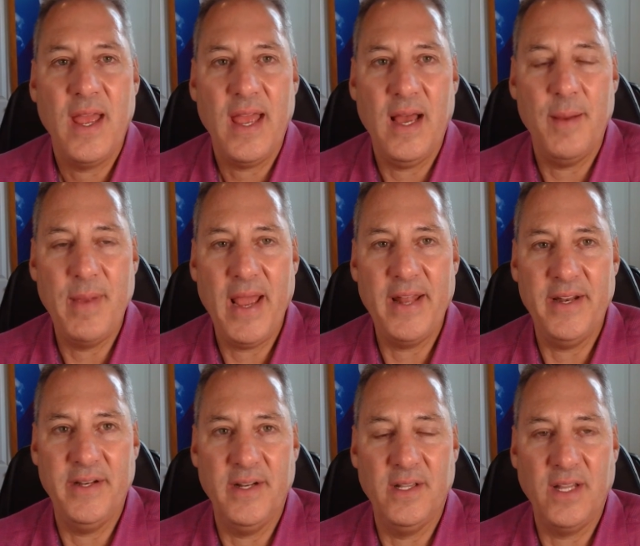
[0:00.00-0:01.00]
had
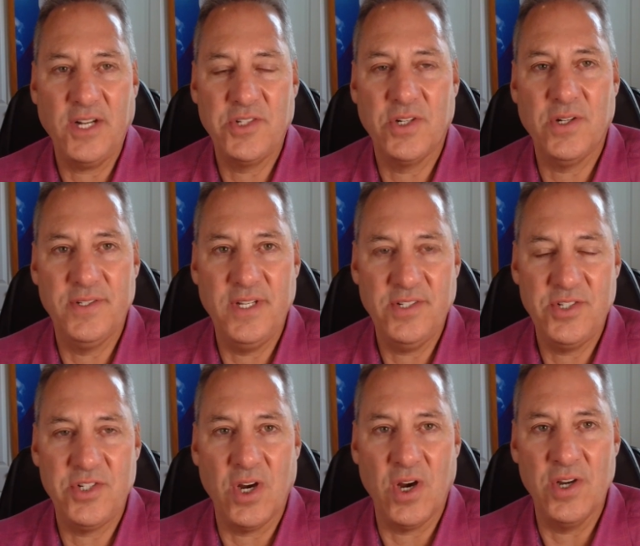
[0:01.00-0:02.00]
an electrical
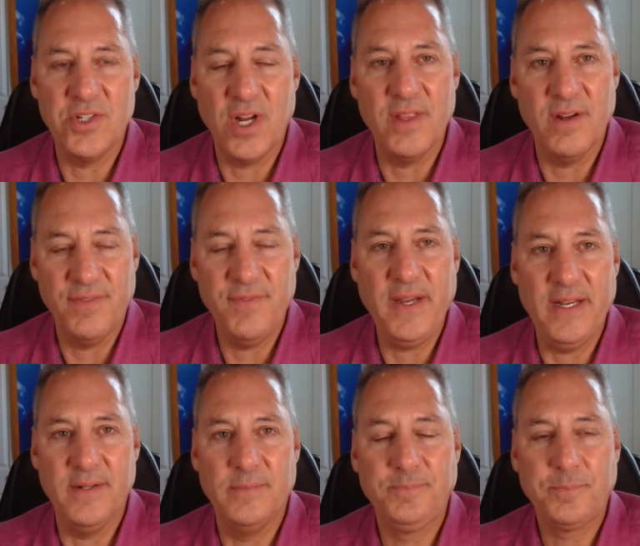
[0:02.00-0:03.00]
discharge on their
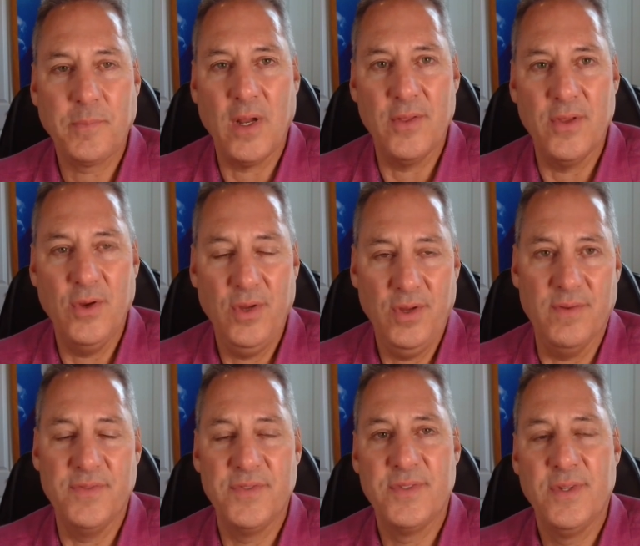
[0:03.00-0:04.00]
feet, on their
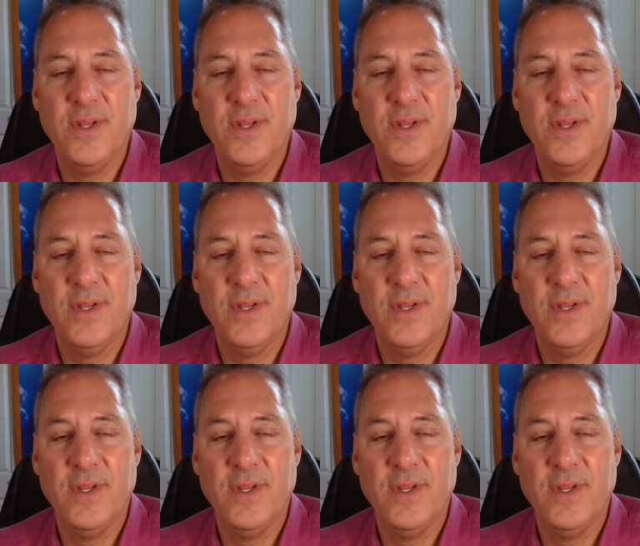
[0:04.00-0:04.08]
hooves.